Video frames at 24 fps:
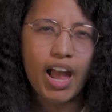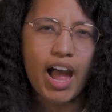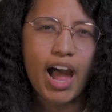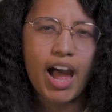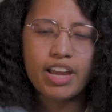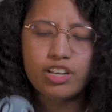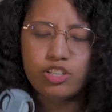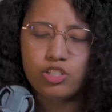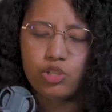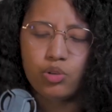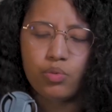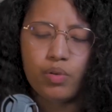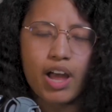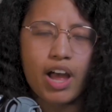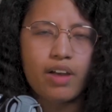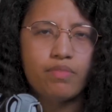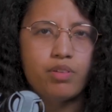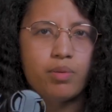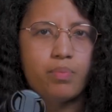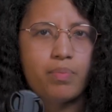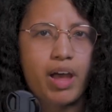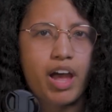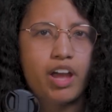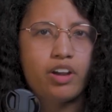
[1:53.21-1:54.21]
I do
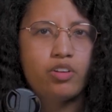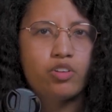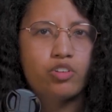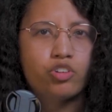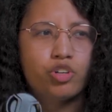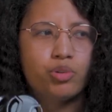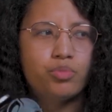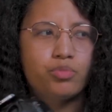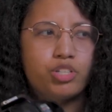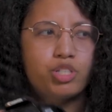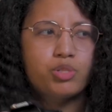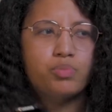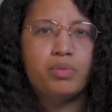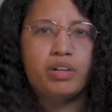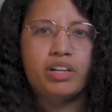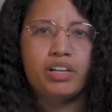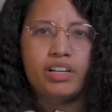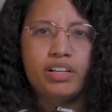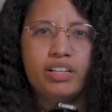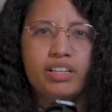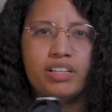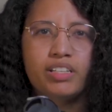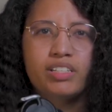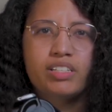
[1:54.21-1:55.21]
have a battery grip just
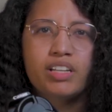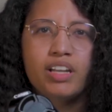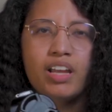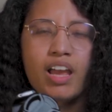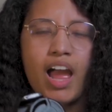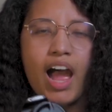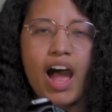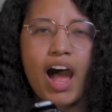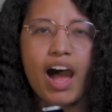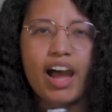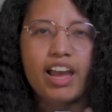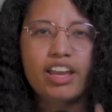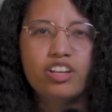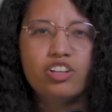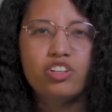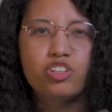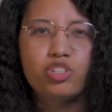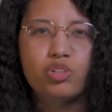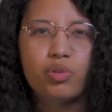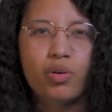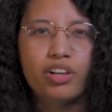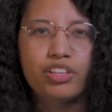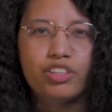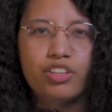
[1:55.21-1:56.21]
because I
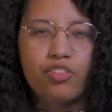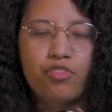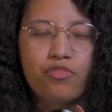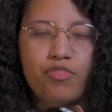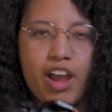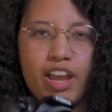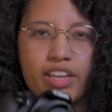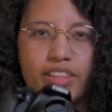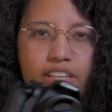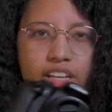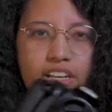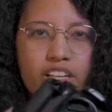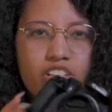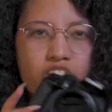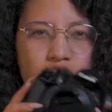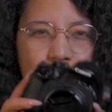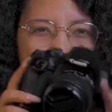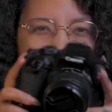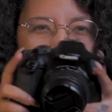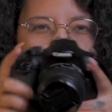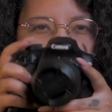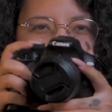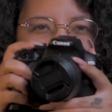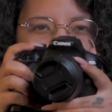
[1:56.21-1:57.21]
enjoy the fact that it's
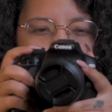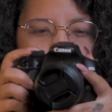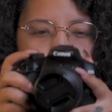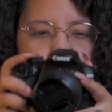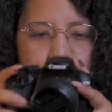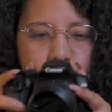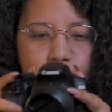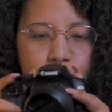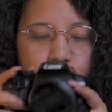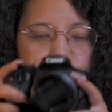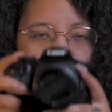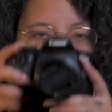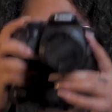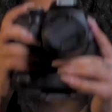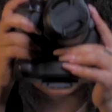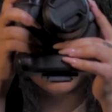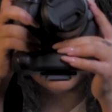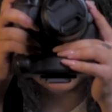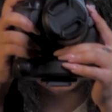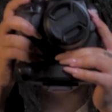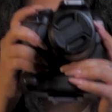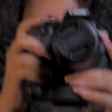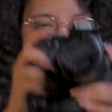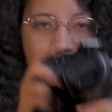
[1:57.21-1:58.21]
just a little bit
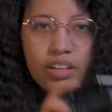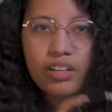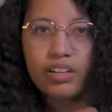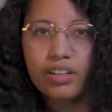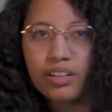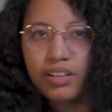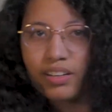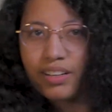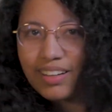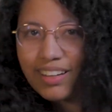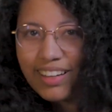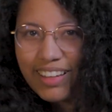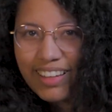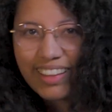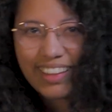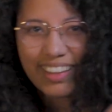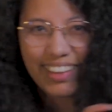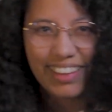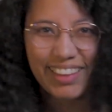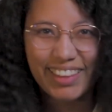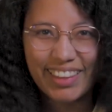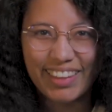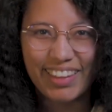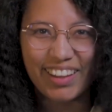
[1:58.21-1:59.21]
bigger.
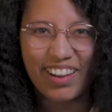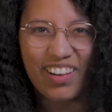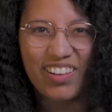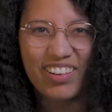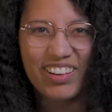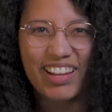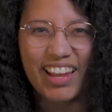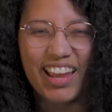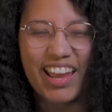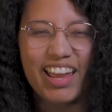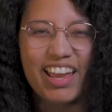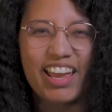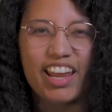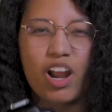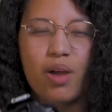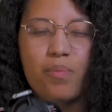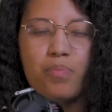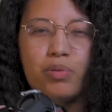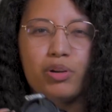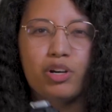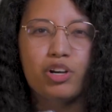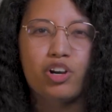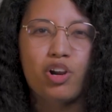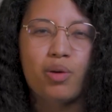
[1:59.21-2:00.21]
Okay, and I
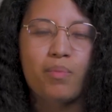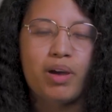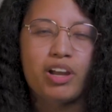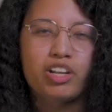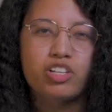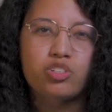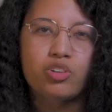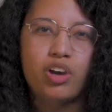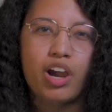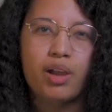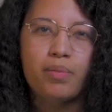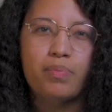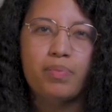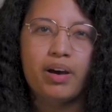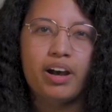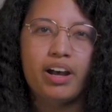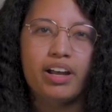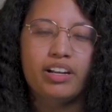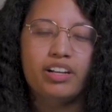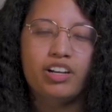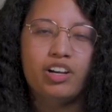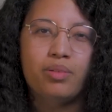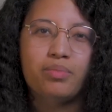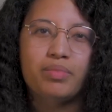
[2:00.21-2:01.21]
put it on my
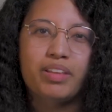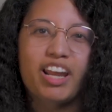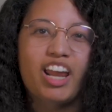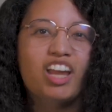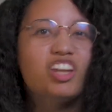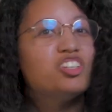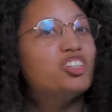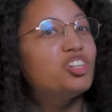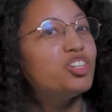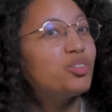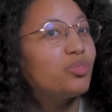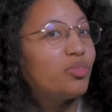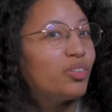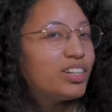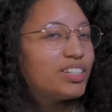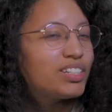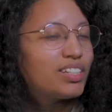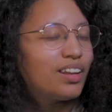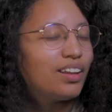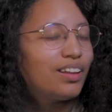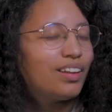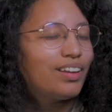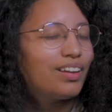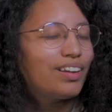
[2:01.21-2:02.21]
tripod that I just
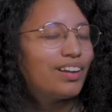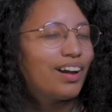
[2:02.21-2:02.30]
recently